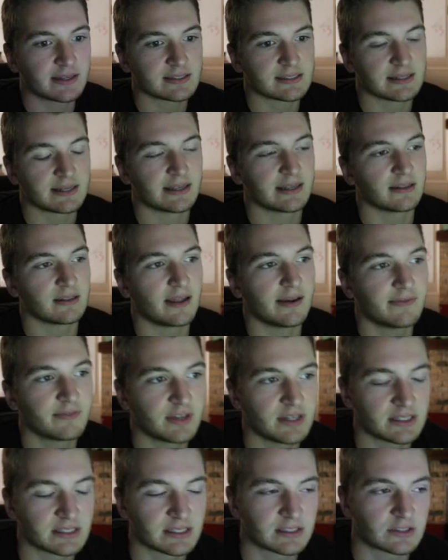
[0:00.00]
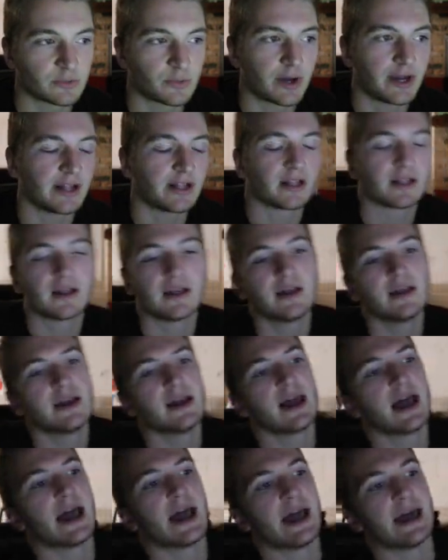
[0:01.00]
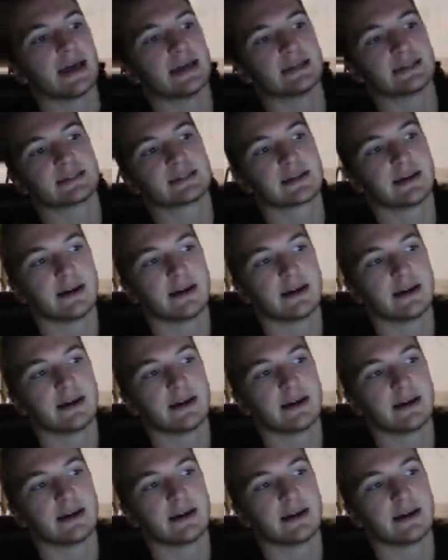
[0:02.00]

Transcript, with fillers: doesn't hit lefties as well as